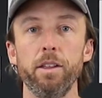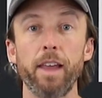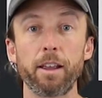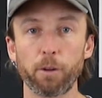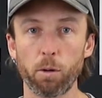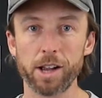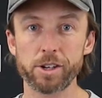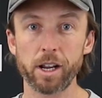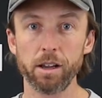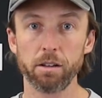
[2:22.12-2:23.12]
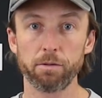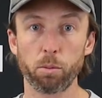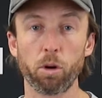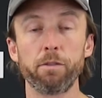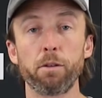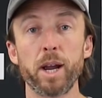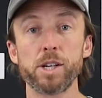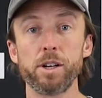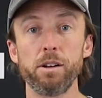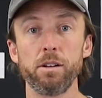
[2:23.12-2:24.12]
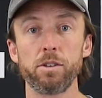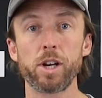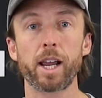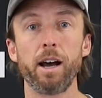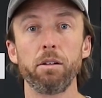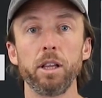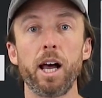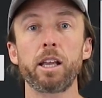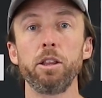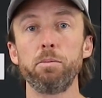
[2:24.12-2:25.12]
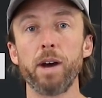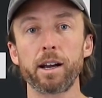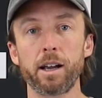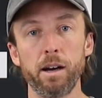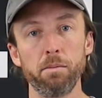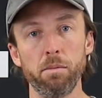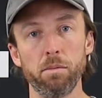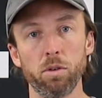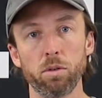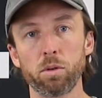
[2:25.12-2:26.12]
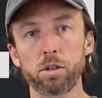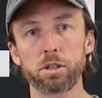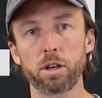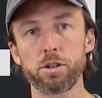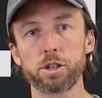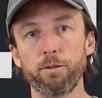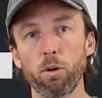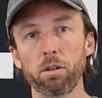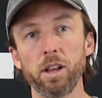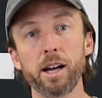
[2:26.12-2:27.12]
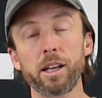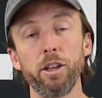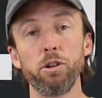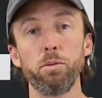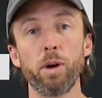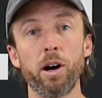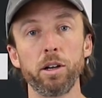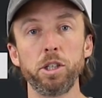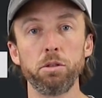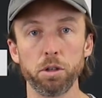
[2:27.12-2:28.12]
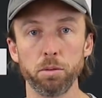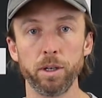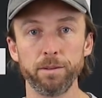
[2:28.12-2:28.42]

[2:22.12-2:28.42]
Thanks for watching. For more information, check out LockNLube.com or search for LockNLube on YouTube.